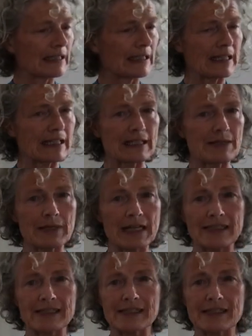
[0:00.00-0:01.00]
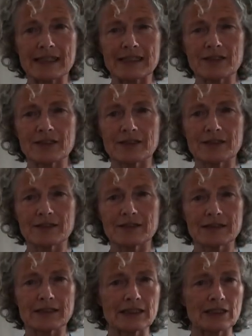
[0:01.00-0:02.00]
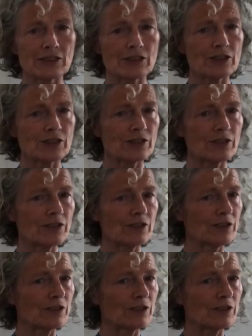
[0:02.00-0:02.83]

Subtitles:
and come back to center. Turn